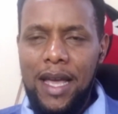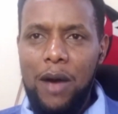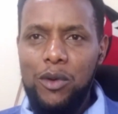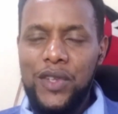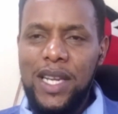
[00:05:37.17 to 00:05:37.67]

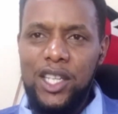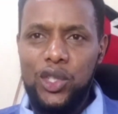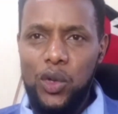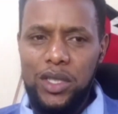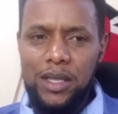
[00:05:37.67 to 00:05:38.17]
I was really
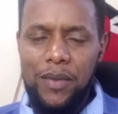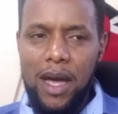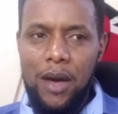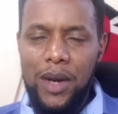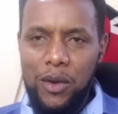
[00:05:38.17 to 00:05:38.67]
short
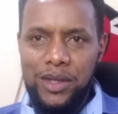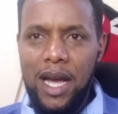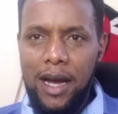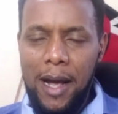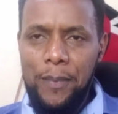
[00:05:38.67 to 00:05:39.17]
when I was
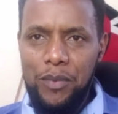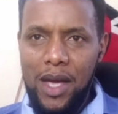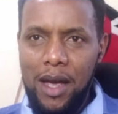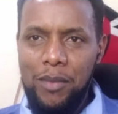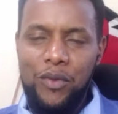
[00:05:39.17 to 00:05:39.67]
younger,
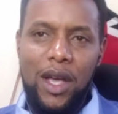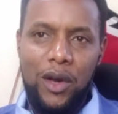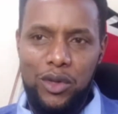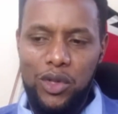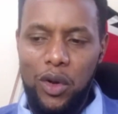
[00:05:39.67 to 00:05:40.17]
before I
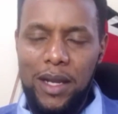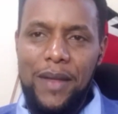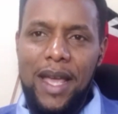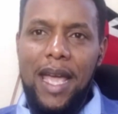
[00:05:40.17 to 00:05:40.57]
grew tall,